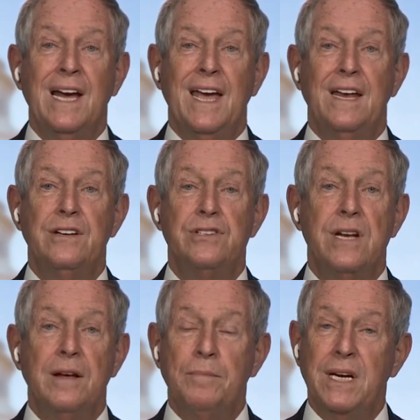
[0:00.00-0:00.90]
and it's
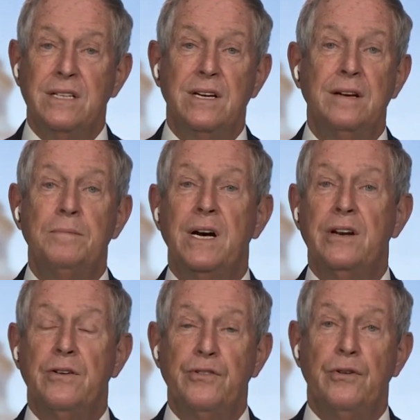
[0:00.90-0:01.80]
not being done by
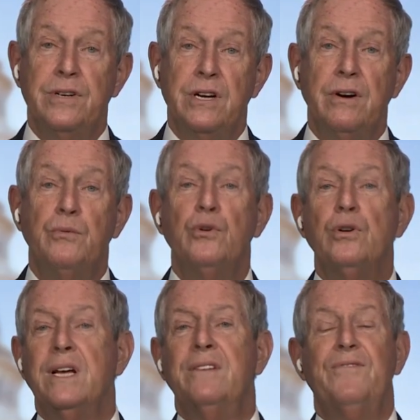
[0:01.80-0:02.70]
an authoritarian
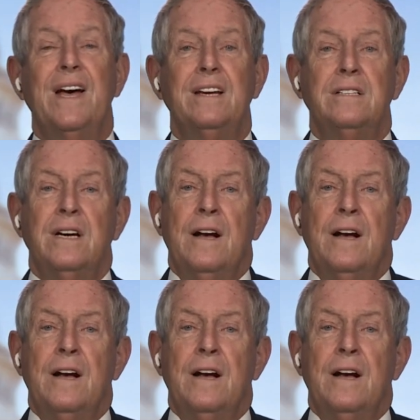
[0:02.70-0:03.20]
rule. In fact,